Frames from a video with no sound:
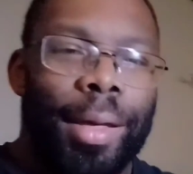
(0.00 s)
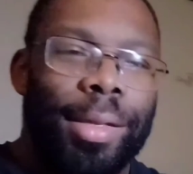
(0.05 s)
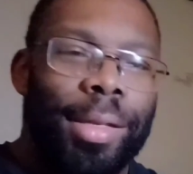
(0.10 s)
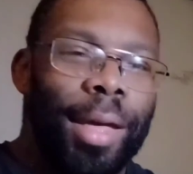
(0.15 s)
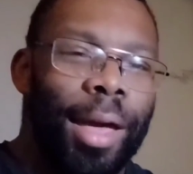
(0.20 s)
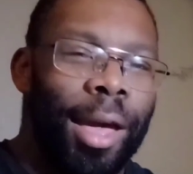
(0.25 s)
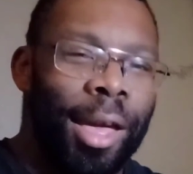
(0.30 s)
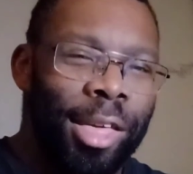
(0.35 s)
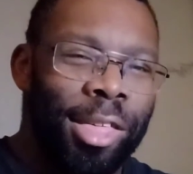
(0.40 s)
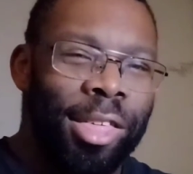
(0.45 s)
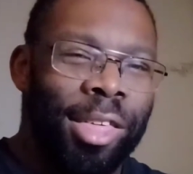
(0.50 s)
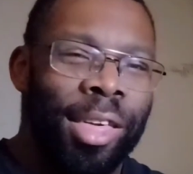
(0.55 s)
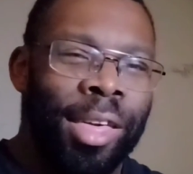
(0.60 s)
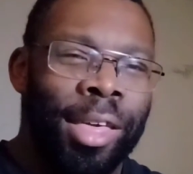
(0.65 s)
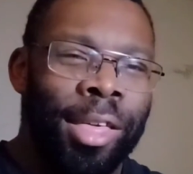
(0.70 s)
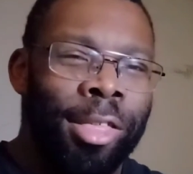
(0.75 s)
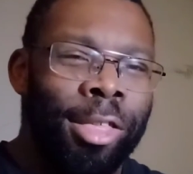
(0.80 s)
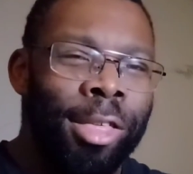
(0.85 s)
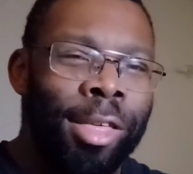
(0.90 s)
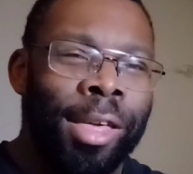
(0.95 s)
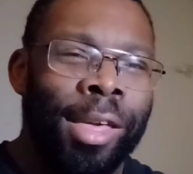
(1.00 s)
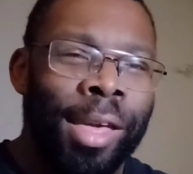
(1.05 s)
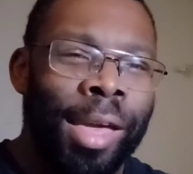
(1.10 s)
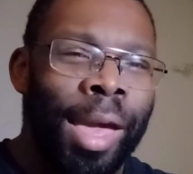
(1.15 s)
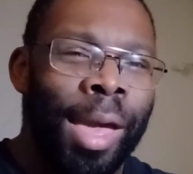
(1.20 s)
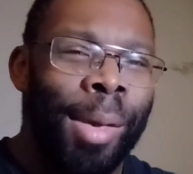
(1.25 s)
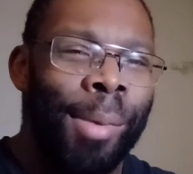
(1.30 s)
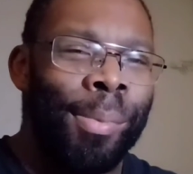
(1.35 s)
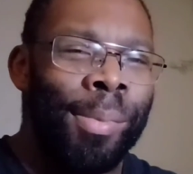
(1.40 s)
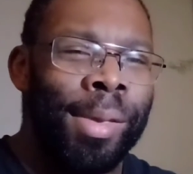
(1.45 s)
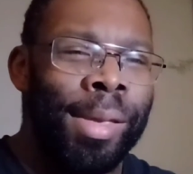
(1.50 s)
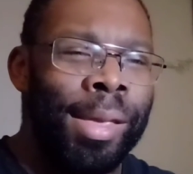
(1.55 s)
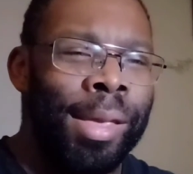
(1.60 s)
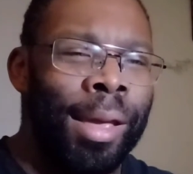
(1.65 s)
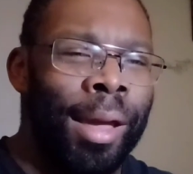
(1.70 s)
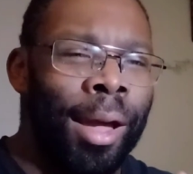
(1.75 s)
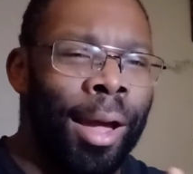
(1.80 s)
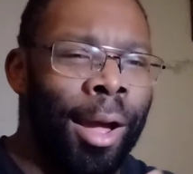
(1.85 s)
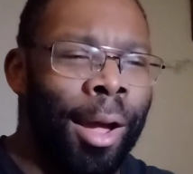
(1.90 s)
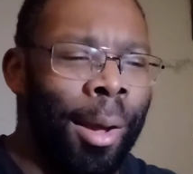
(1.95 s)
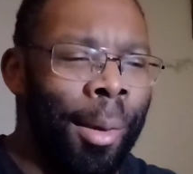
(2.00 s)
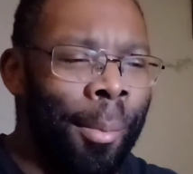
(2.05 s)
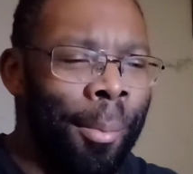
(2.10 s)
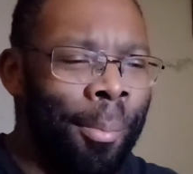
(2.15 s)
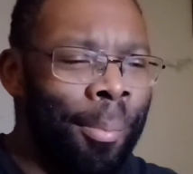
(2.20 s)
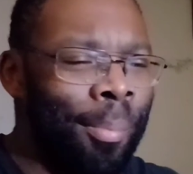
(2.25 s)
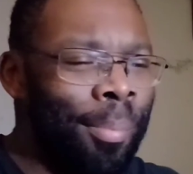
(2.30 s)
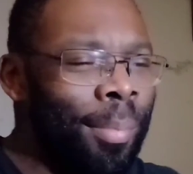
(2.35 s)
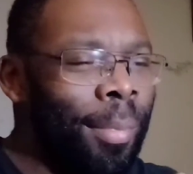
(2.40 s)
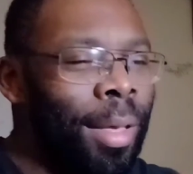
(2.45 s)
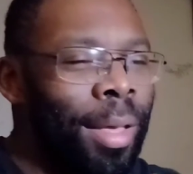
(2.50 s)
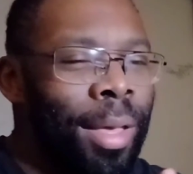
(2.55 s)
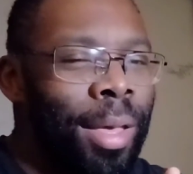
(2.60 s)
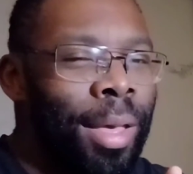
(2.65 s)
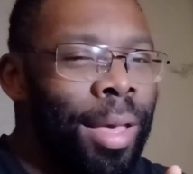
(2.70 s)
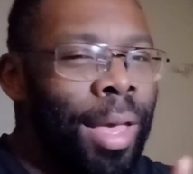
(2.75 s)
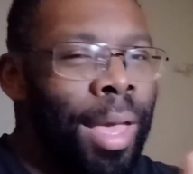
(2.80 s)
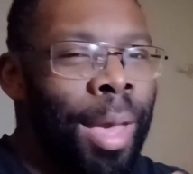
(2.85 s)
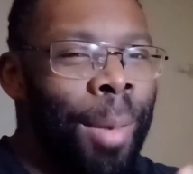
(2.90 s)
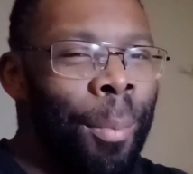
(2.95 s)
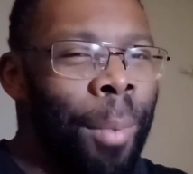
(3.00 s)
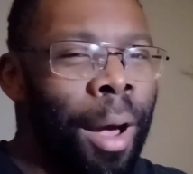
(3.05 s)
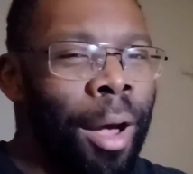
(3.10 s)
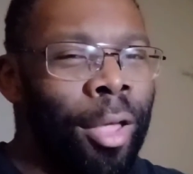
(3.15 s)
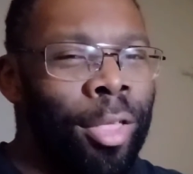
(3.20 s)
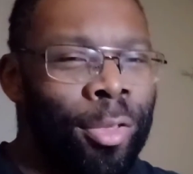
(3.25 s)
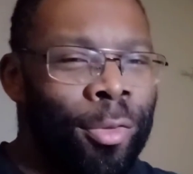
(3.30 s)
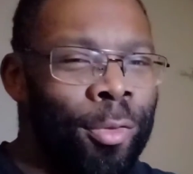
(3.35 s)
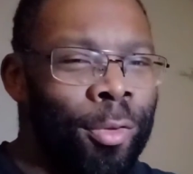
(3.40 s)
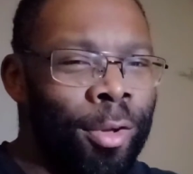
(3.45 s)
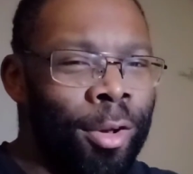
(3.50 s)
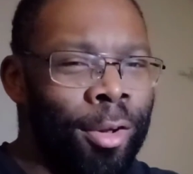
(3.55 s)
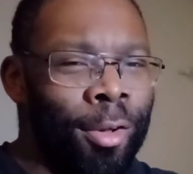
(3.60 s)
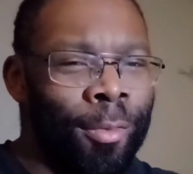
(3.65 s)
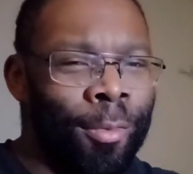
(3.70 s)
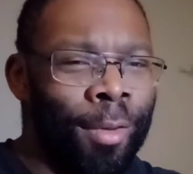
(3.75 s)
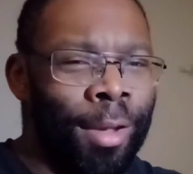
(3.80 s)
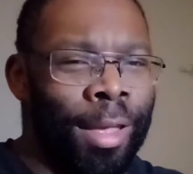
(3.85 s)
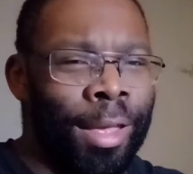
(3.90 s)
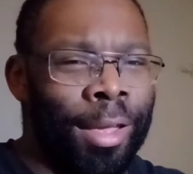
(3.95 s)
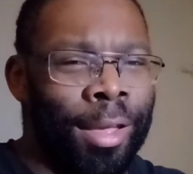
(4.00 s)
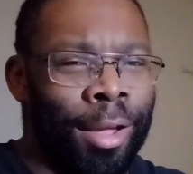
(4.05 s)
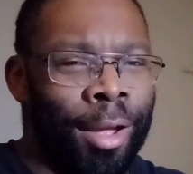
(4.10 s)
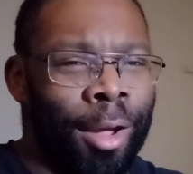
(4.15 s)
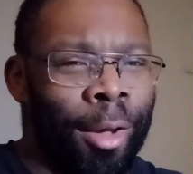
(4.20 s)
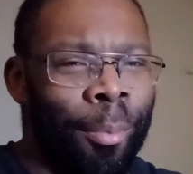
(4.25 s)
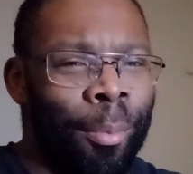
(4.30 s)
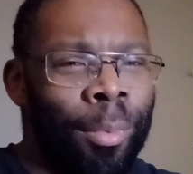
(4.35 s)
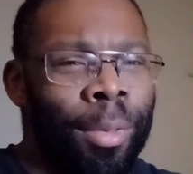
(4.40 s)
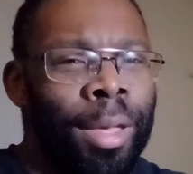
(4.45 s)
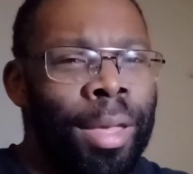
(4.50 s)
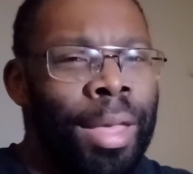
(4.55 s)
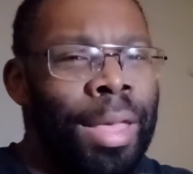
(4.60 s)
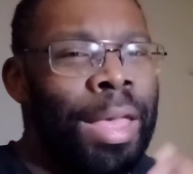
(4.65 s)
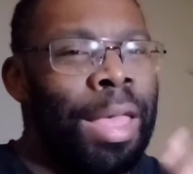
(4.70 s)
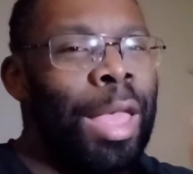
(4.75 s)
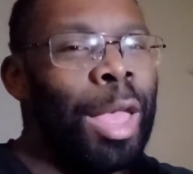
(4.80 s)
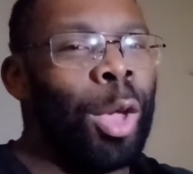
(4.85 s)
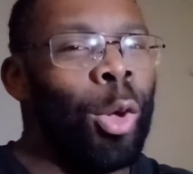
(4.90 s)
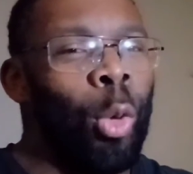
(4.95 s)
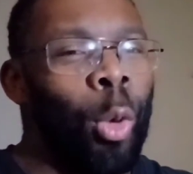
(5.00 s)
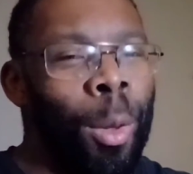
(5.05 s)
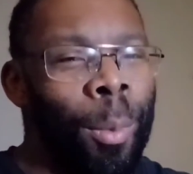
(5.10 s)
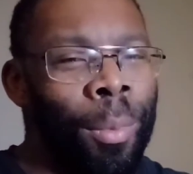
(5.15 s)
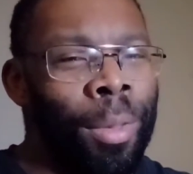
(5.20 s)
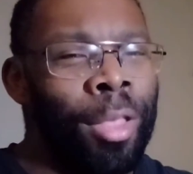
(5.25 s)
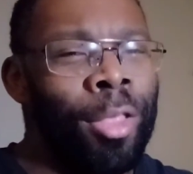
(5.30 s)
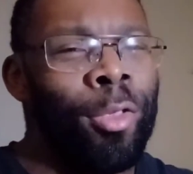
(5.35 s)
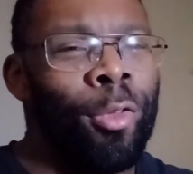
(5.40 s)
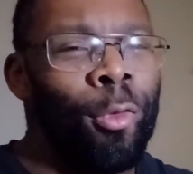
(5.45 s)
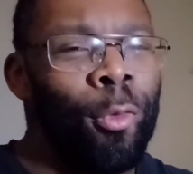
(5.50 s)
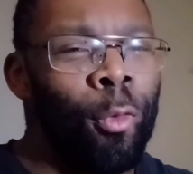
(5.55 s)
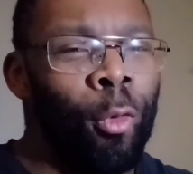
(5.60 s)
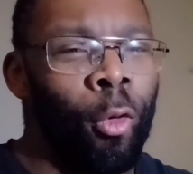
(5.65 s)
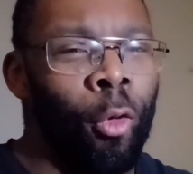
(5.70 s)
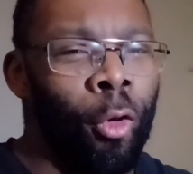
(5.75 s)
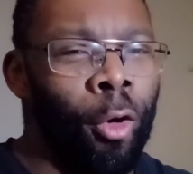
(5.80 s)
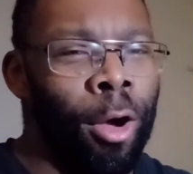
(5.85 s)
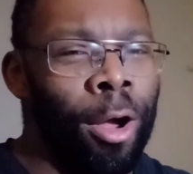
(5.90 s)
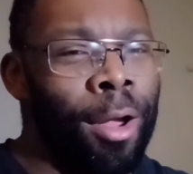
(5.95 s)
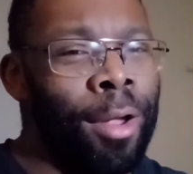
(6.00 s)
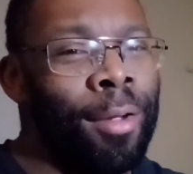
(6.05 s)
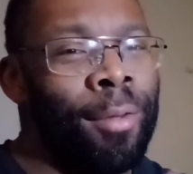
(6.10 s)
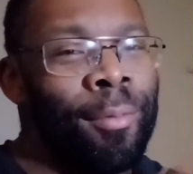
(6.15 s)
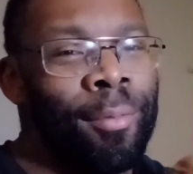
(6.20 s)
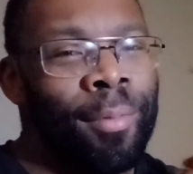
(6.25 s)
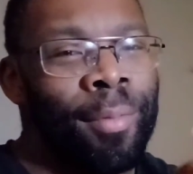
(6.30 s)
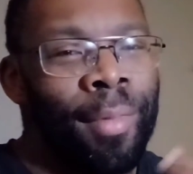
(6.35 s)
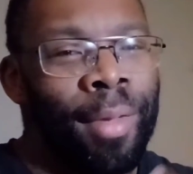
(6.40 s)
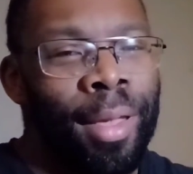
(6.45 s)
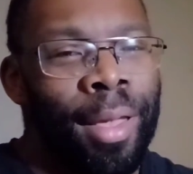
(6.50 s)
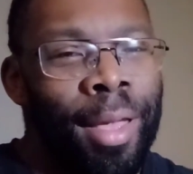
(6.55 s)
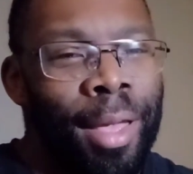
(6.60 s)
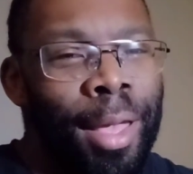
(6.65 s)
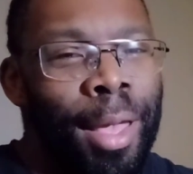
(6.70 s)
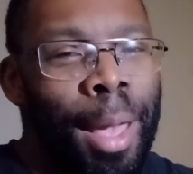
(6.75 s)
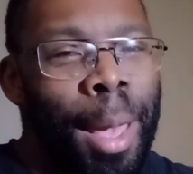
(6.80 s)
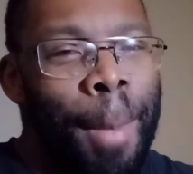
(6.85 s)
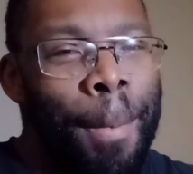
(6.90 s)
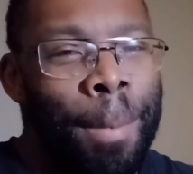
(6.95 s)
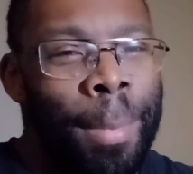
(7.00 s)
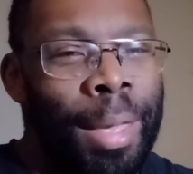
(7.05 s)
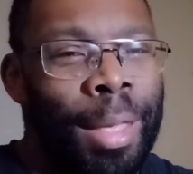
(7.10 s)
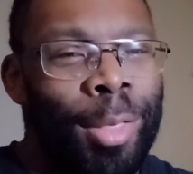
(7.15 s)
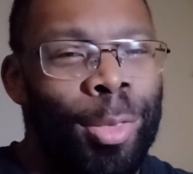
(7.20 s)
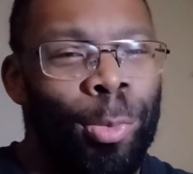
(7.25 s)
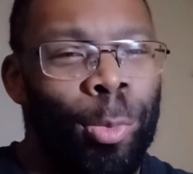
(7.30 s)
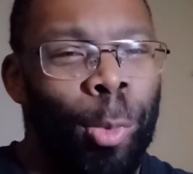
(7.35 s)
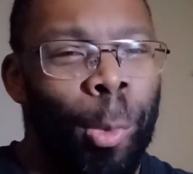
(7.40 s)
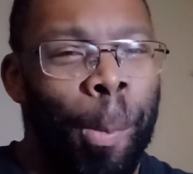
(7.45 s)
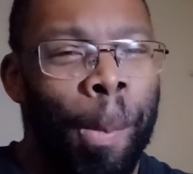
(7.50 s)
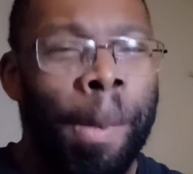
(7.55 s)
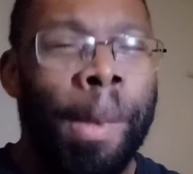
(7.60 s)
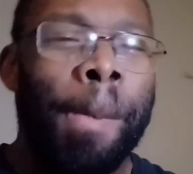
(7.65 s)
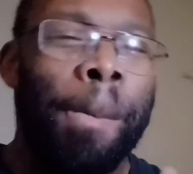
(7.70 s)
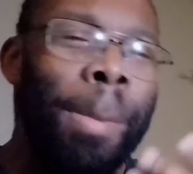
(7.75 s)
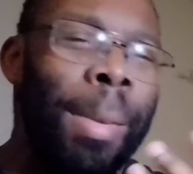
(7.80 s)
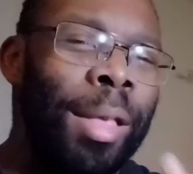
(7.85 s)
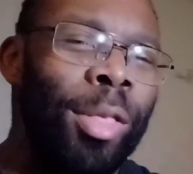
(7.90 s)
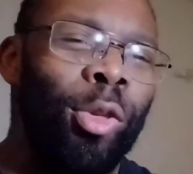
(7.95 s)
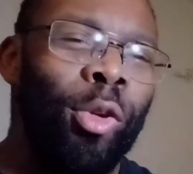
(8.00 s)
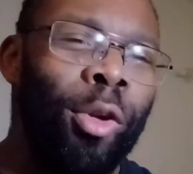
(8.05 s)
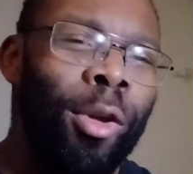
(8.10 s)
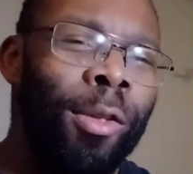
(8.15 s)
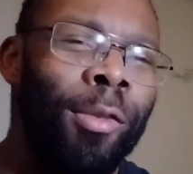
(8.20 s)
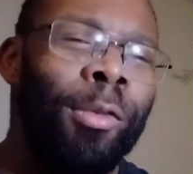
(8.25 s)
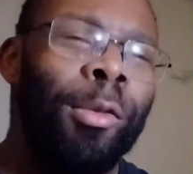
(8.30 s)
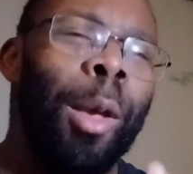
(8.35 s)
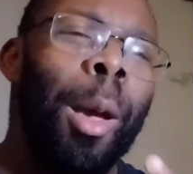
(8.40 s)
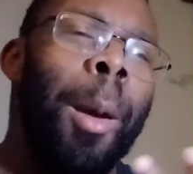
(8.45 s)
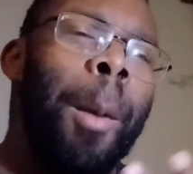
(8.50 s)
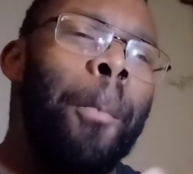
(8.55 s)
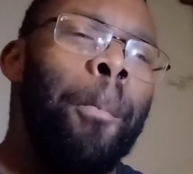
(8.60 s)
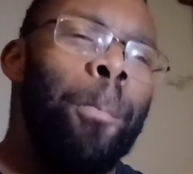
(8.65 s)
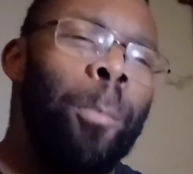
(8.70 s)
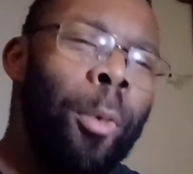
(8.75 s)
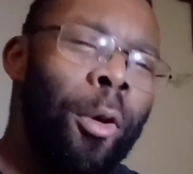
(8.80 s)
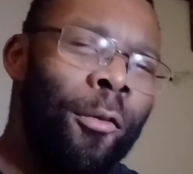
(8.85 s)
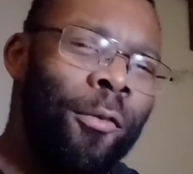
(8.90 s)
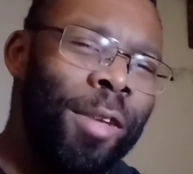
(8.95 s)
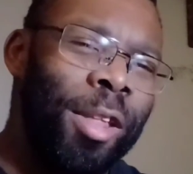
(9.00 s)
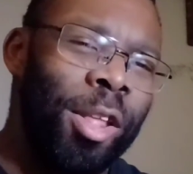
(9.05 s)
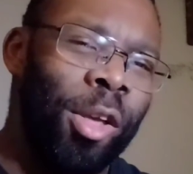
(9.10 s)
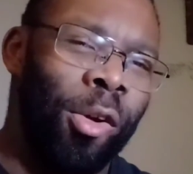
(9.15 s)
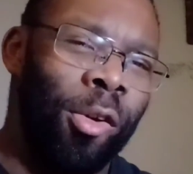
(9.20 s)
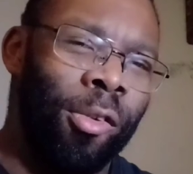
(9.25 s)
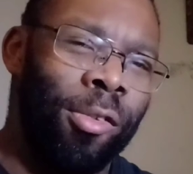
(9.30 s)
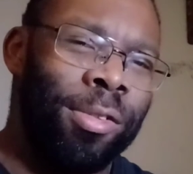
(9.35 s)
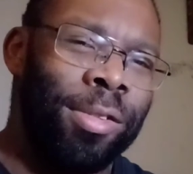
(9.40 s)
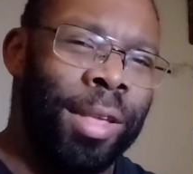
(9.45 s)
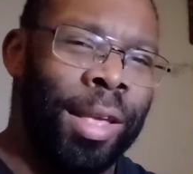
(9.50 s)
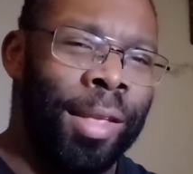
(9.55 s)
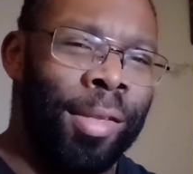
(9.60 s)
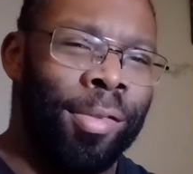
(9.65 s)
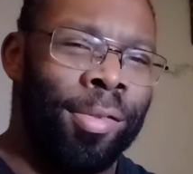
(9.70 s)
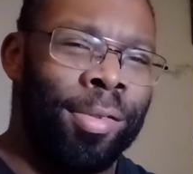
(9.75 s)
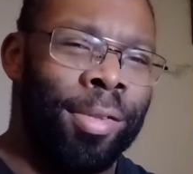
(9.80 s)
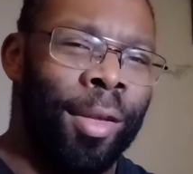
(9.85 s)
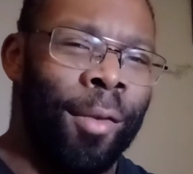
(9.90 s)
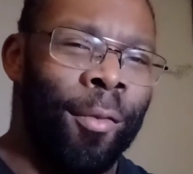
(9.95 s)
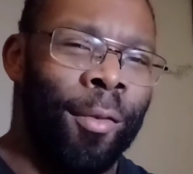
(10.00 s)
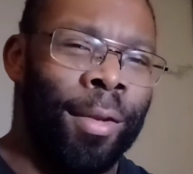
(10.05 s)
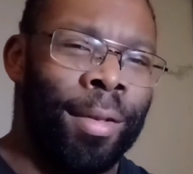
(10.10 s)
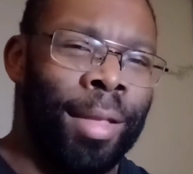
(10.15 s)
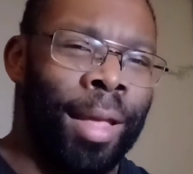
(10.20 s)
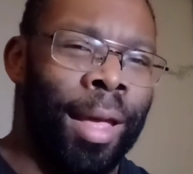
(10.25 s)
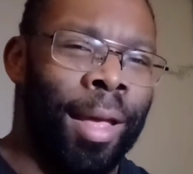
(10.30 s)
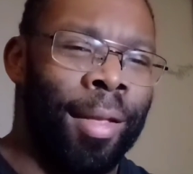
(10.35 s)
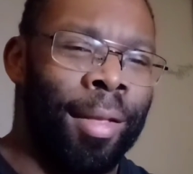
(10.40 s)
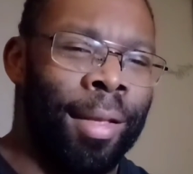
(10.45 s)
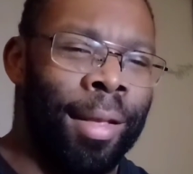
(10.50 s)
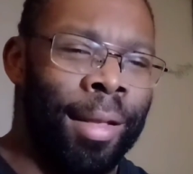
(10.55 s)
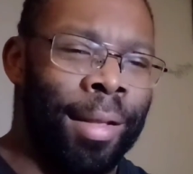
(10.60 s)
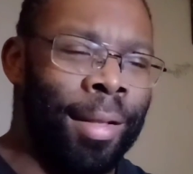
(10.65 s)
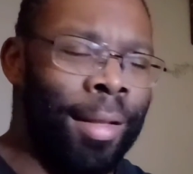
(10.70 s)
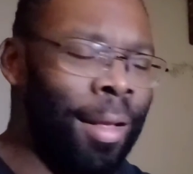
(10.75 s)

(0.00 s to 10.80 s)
Yeah, she she gave me um a box full of like um equipment for me me doing more videos and stuff like that